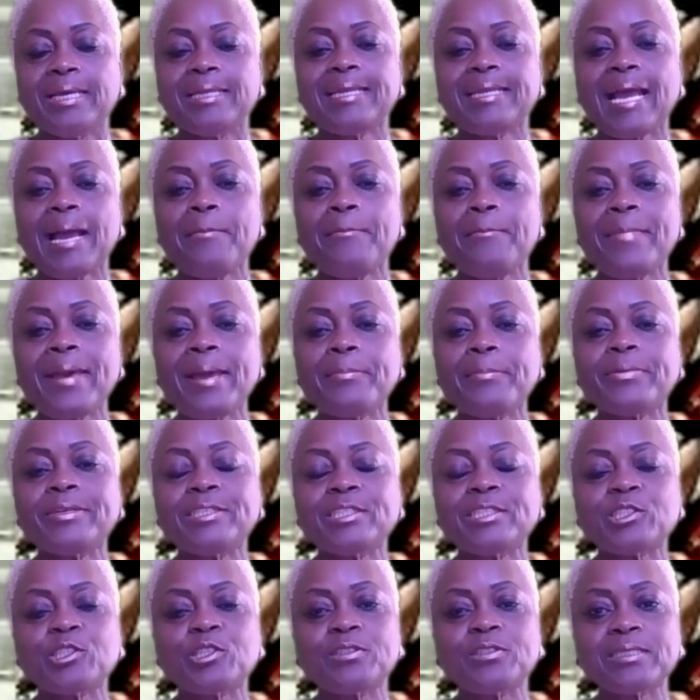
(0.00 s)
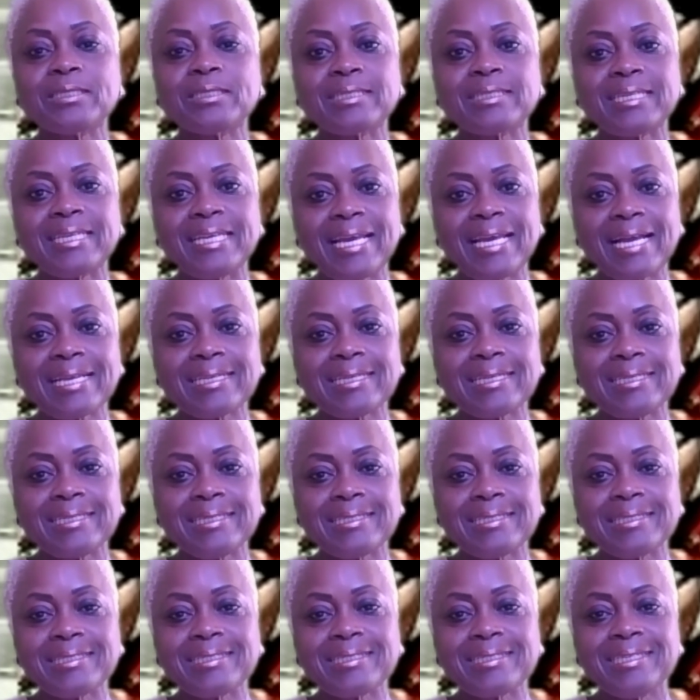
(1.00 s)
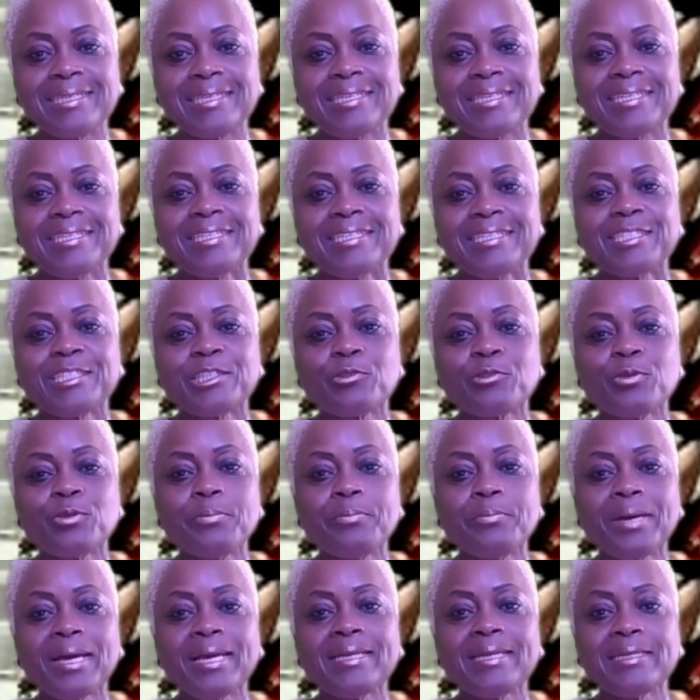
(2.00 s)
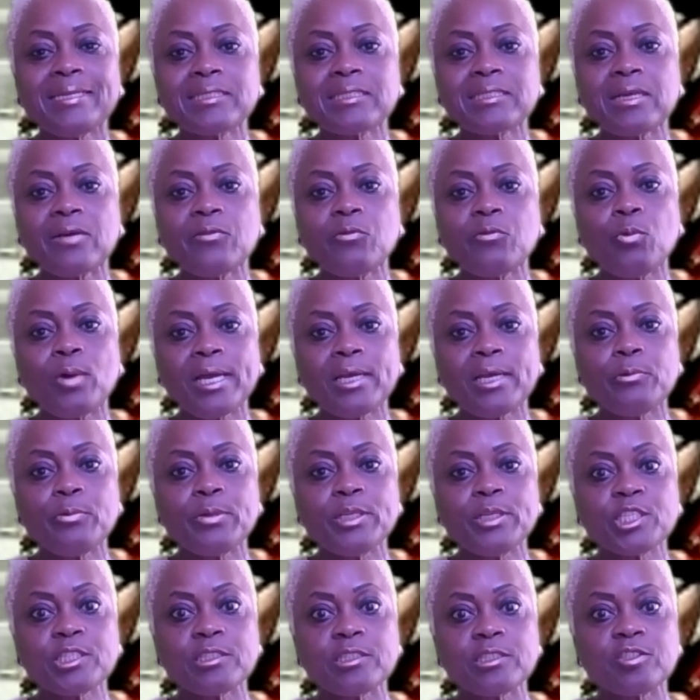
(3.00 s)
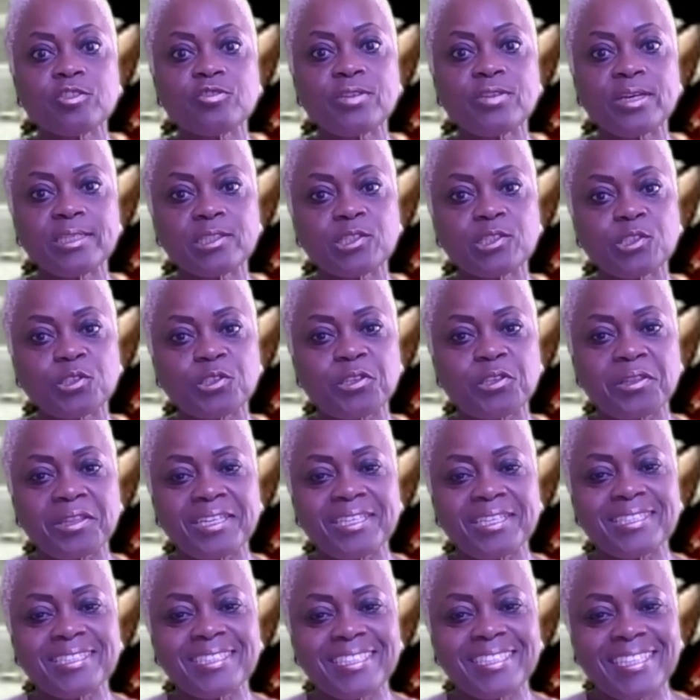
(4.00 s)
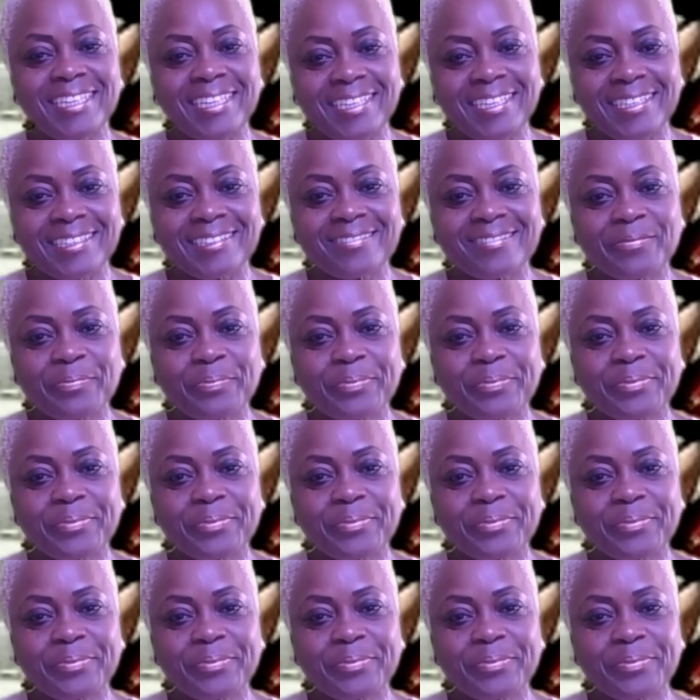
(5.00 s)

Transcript: that memory serves as a catalyst to remind us of why we shouldn't try certain things again.